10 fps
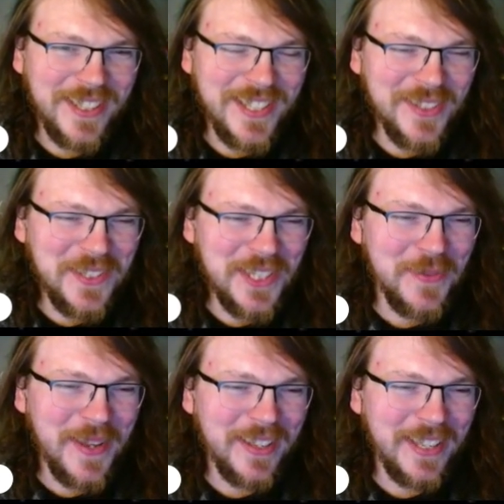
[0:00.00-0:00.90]
He's almost as
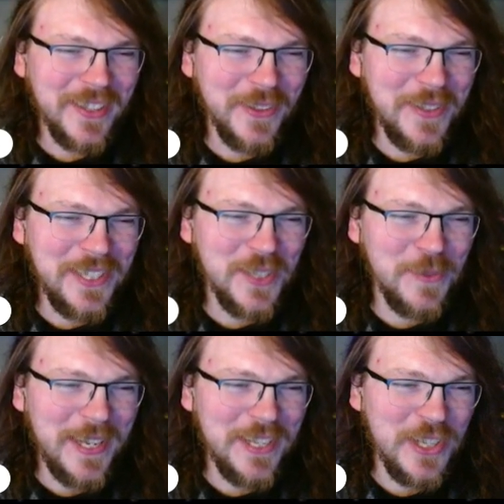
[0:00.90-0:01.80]
bad. Like they're almost as
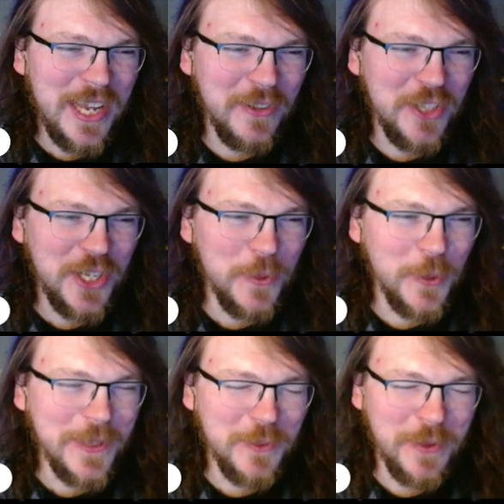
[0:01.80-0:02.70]
bad as how
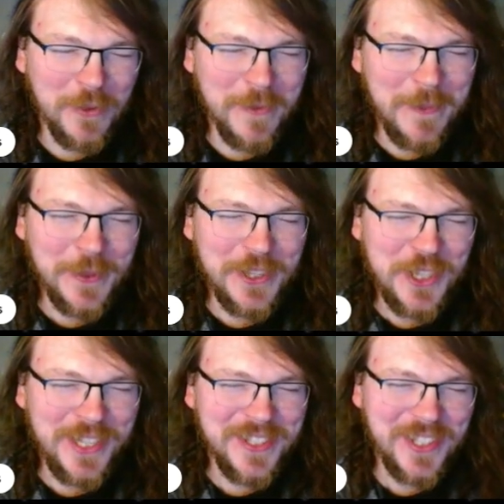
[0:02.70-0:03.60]
Jinwoo is with remembering
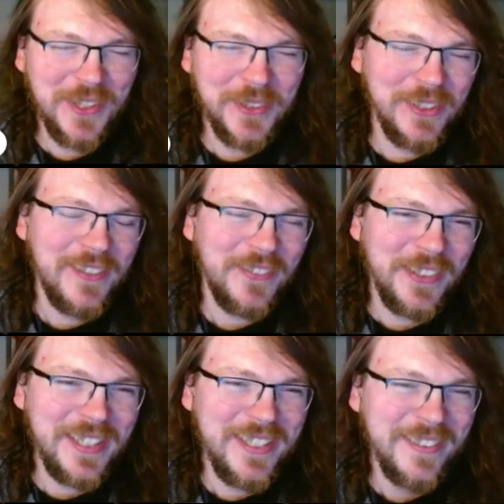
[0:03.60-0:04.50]
shit and solo
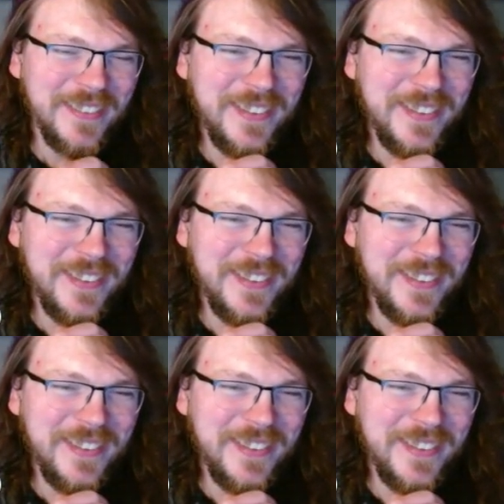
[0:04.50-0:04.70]
leveling.